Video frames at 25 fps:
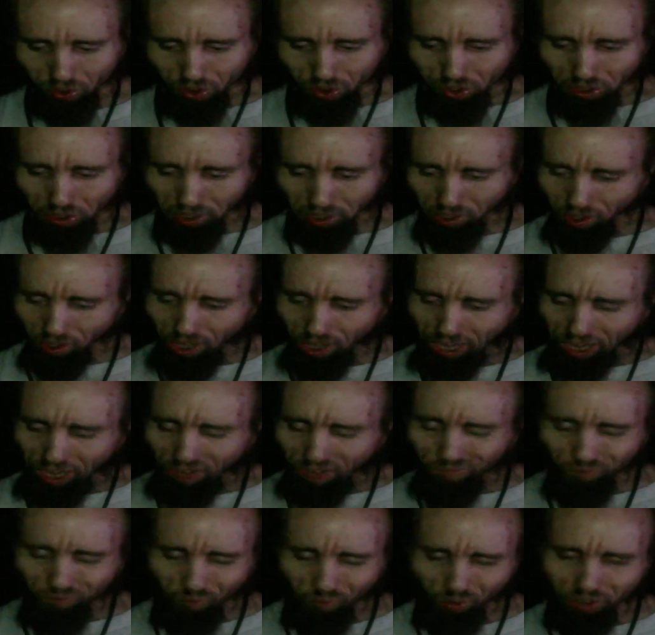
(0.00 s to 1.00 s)
You know,
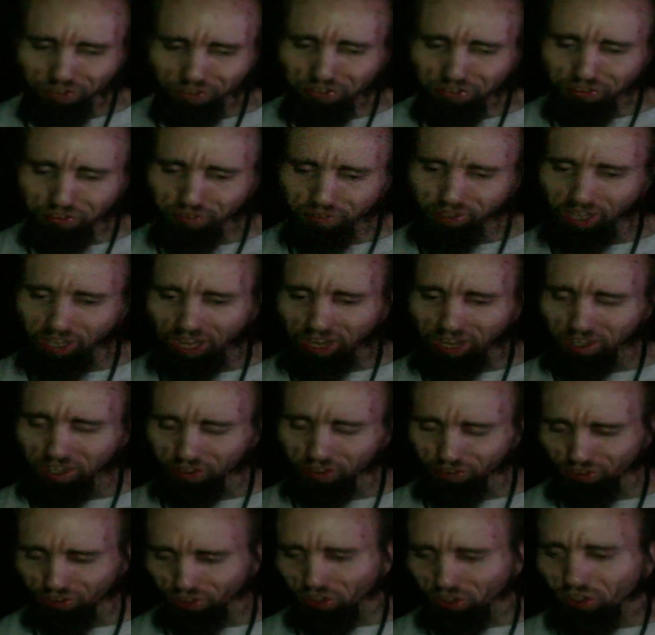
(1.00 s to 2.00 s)
I warned you
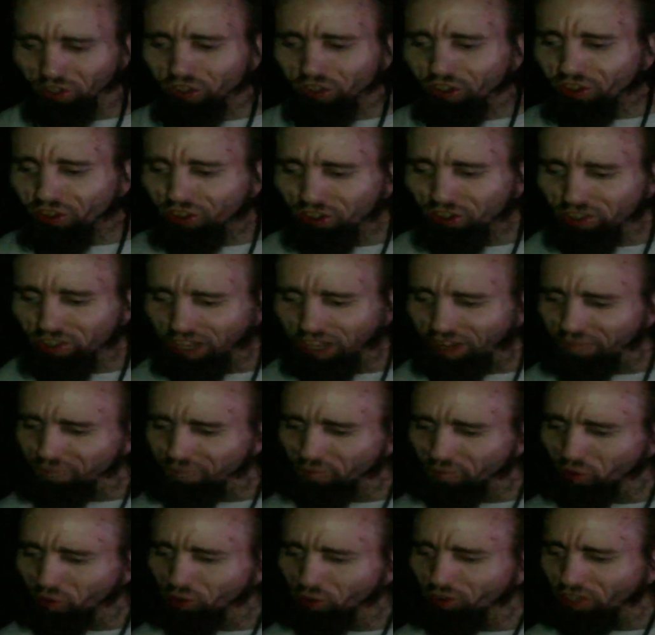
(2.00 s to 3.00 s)
guys
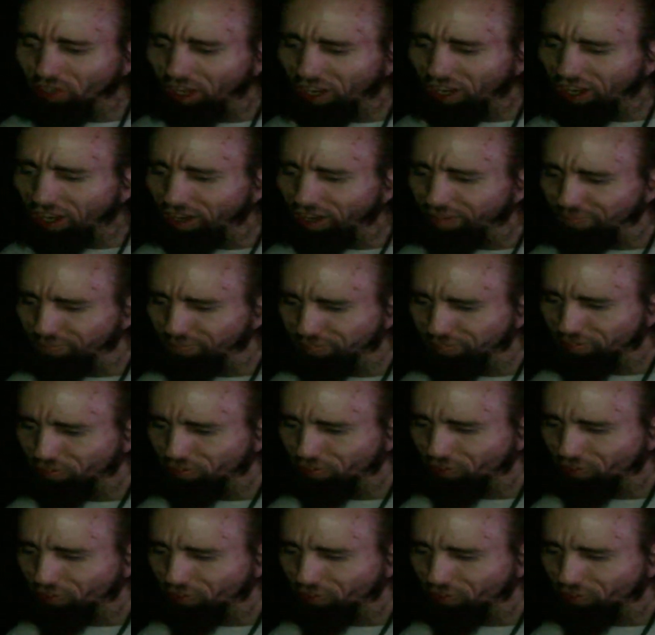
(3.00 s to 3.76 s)
several times